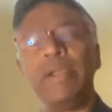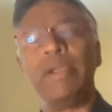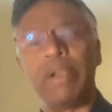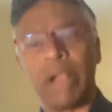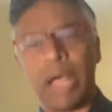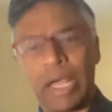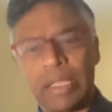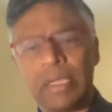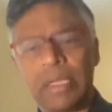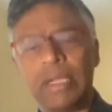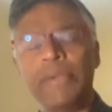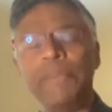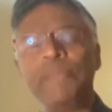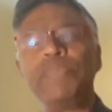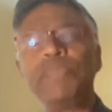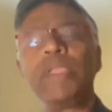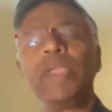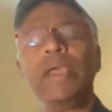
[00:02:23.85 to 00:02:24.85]

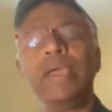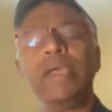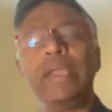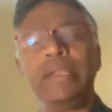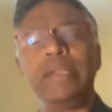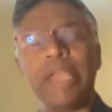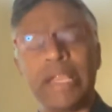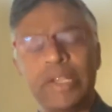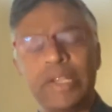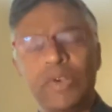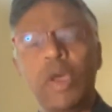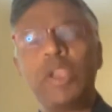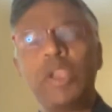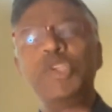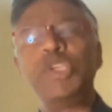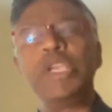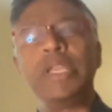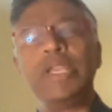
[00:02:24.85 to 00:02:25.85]
Rather,
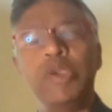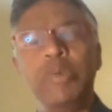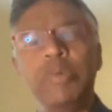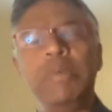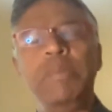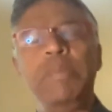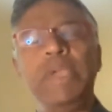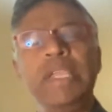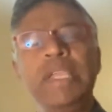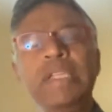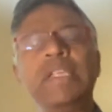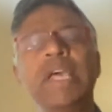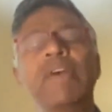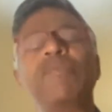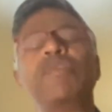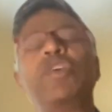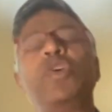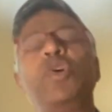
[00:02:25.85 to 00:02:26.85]
technology and human beings
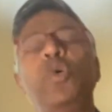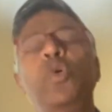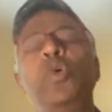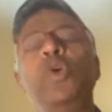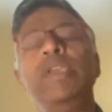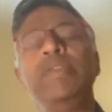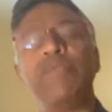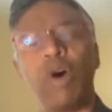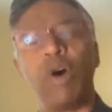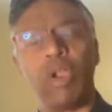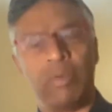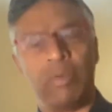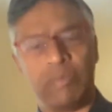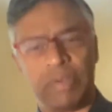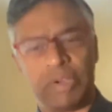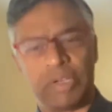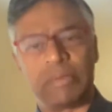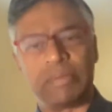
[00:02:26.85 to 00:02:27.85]
have
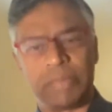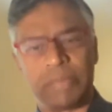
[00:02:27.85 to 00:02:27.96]
co-evolved.